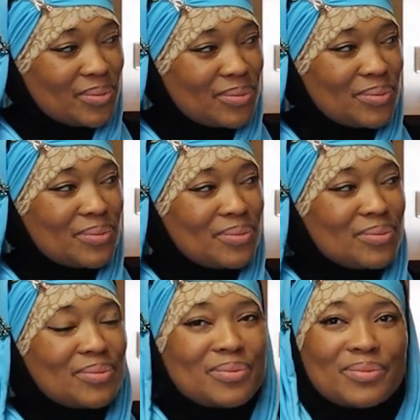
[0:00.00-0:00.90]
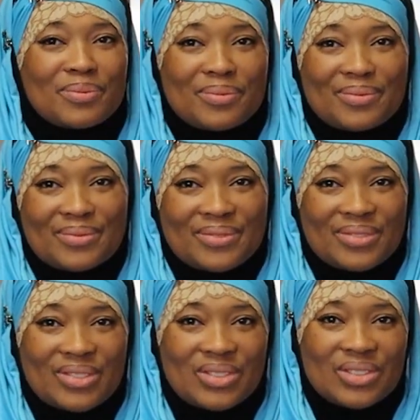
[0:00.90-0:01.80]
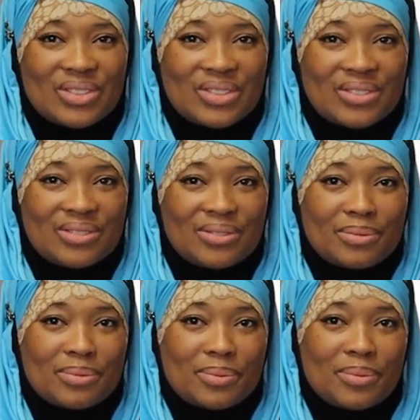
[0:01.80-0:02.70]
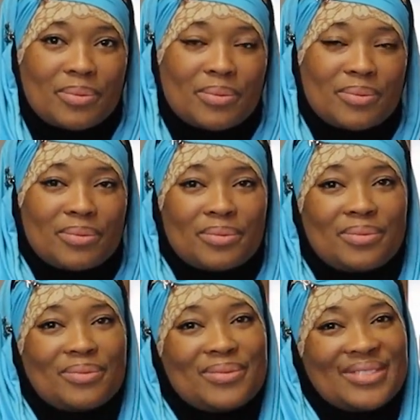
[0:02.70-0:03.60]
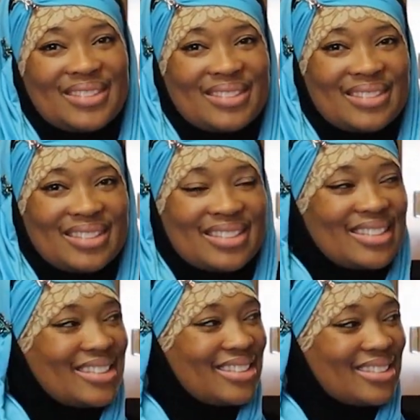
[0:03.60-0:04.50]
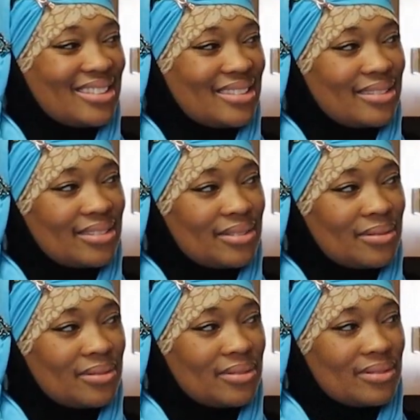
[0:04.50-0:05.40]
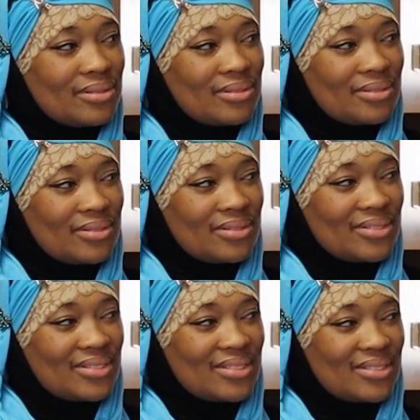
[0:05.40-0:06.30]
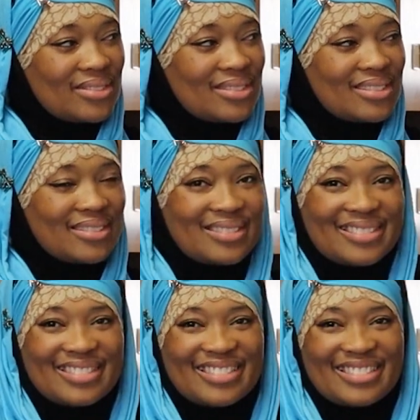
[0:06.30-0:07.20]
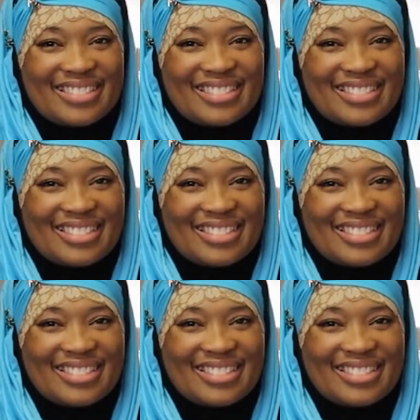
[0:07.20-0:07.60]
The person shown says nothing.